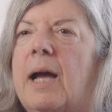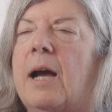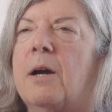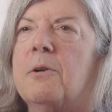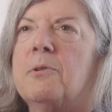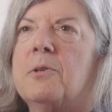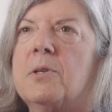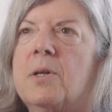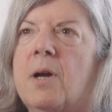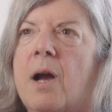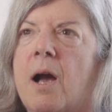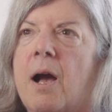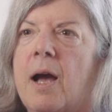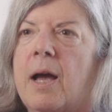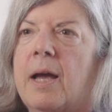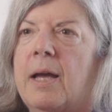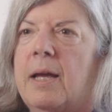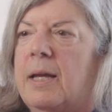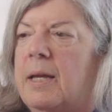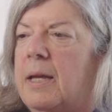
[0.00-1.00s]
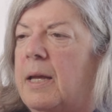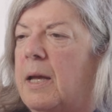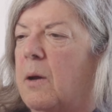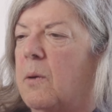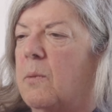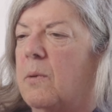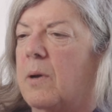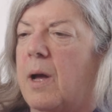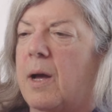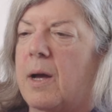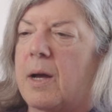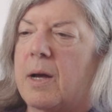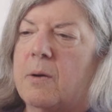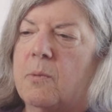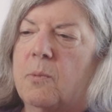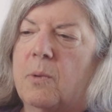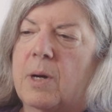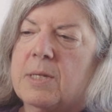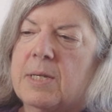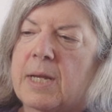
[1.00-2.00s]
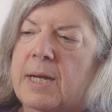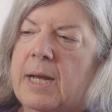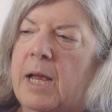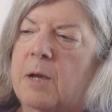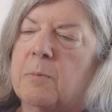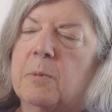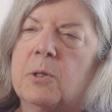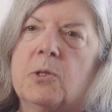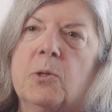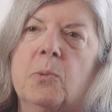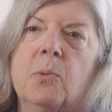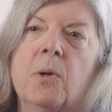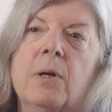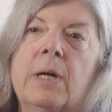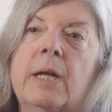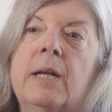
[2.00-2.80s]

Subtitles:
after I wasn't able to work